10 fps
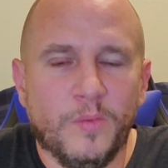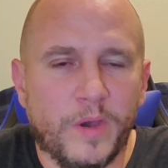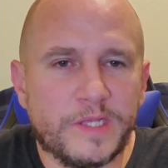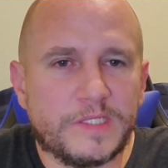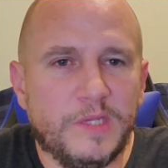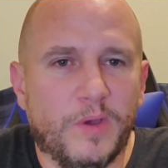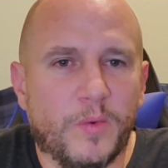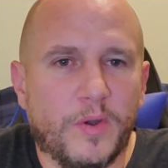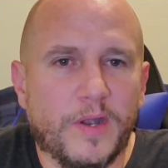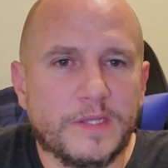Want to see
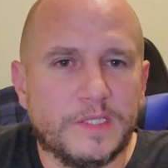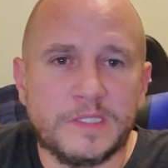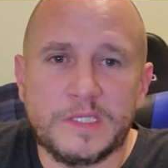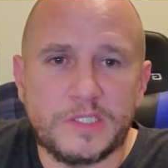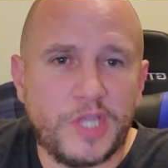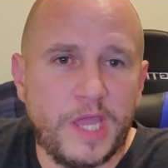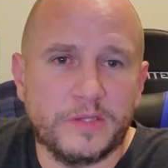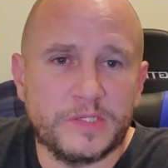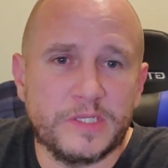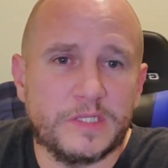what works since this
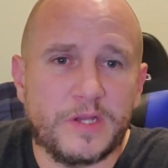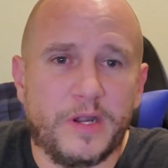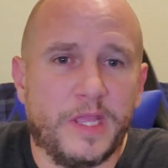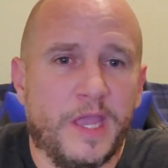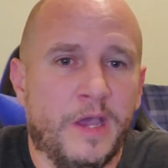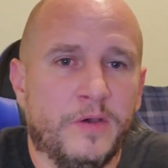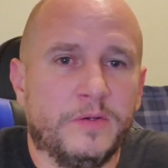channel is just starting out.